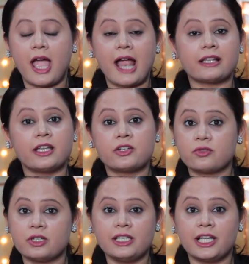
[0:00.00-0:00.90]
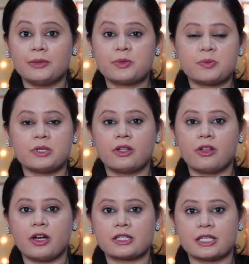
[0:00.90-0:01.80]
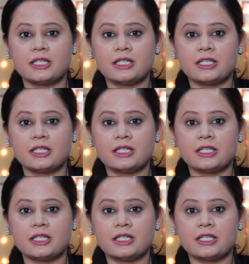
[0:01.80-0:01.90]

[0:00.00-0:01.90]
and that really helped me a lot.